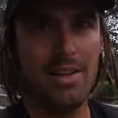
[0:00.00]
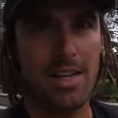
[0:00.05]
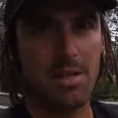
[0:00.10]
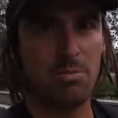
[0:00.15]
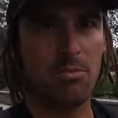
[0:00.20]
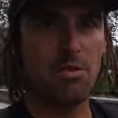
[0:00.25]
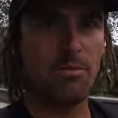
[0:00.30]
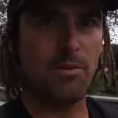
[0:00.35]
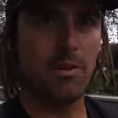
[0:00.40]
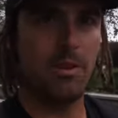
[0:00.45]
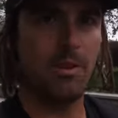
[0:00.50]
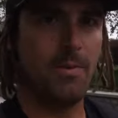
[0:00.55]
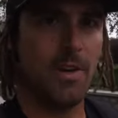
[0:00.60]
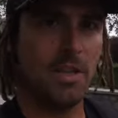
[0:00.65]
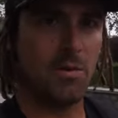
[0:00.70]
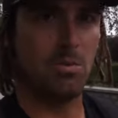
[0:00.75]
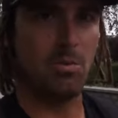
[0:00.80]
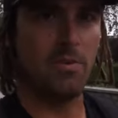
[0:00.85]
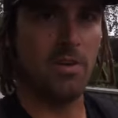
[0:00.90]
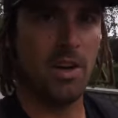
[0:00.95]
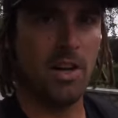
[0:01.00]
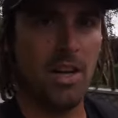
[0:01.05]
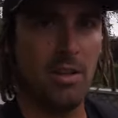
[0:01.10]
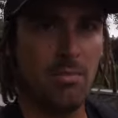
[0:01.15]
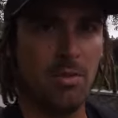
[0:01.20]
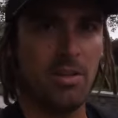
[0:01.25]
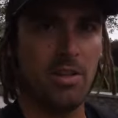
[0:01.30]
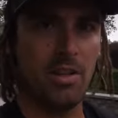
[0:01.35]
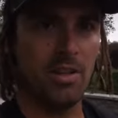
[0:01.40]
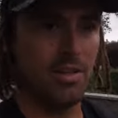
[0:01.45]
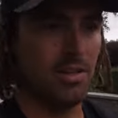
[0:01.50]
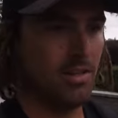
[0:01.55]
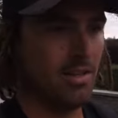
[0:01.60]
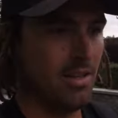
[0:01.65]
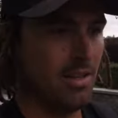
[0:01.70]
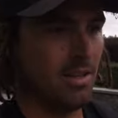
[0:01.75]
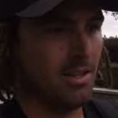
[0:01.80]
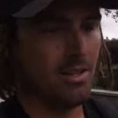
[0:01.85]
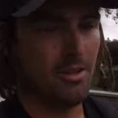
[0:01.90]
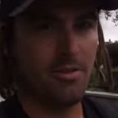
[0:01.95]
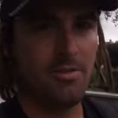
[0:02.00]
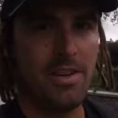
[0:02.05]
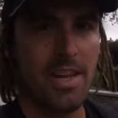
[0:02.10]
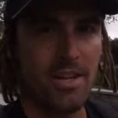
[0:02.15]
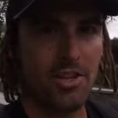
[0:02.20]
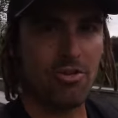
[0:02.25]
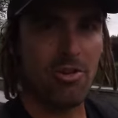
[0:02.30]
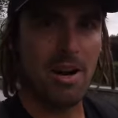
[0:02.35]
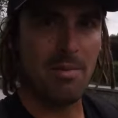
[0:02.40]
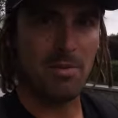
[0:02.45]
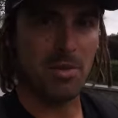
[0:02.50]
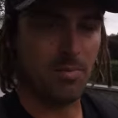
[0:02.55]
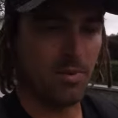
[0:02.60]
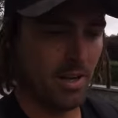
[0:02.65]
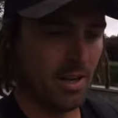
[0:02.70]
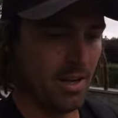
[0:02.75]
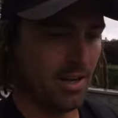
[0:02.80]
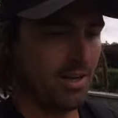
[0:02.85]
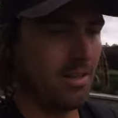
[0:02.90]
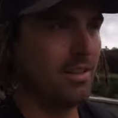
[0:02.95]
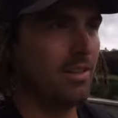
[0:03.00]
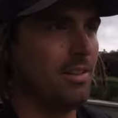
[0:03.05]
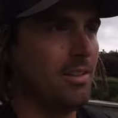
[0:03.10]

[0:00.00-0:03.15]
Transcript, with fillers: Has more of a festival vibe and a nature atmosphere.